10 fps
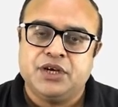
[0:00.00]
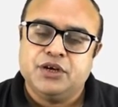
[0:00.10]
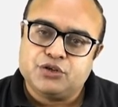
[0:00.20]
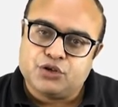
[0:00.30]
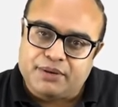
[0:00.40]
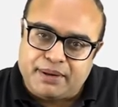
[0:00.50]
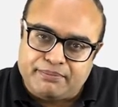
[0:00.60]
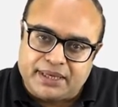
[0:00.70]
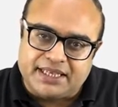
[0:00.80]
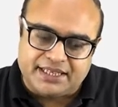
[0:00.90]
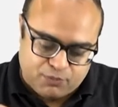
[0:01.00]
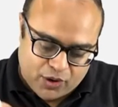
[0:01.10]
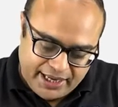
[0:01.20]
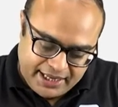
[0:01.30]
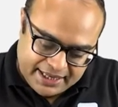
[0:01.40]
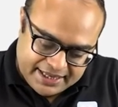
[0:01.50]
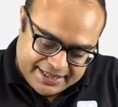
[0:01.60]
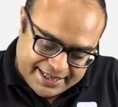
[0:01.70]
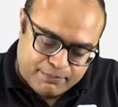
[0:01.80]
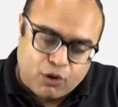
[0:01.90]
So, remember this point,
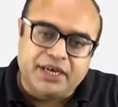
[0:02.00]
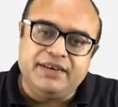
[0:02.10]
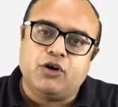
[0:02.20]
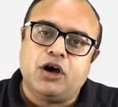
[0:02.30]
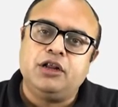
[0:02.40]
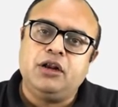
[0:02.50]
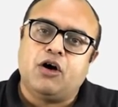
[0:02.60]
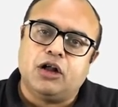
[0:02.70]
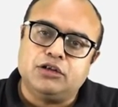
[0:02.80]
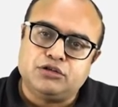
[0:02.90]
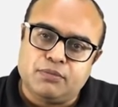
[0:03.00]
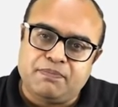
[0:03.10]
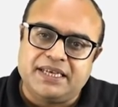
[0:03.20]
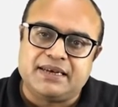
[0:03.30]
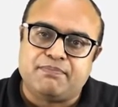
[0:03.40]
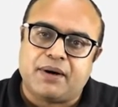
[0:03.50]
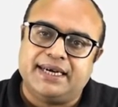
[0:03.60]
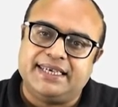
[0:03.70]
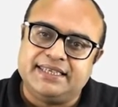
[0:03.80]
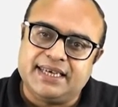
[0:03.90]
that body wall also plays a
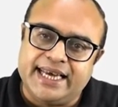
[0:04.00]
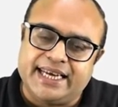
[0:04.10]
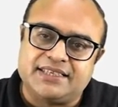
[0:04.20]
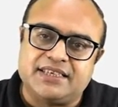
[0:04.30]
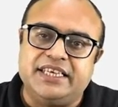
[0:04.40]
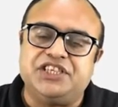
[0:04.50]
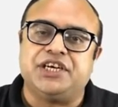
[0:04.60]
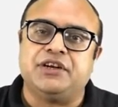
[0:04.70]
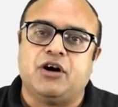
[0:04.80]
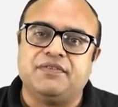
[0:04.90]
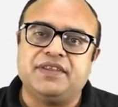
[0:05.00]
part in the excretion of